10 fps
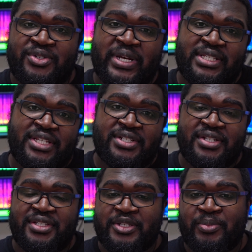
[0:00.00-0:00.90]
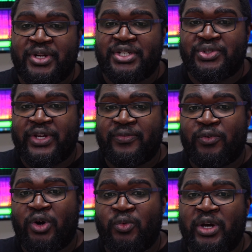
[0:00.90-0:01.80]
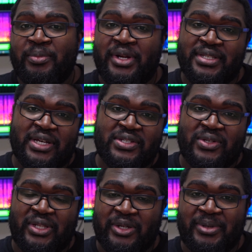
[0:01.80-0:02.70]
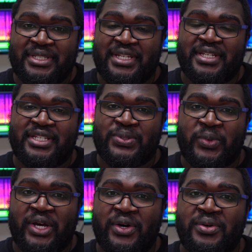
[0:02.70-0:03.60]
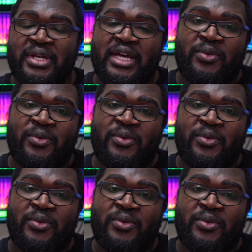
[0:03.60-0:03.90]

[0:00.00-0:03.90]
Transitions is a pretty straightforward one, but it's also a little bit tedious as well.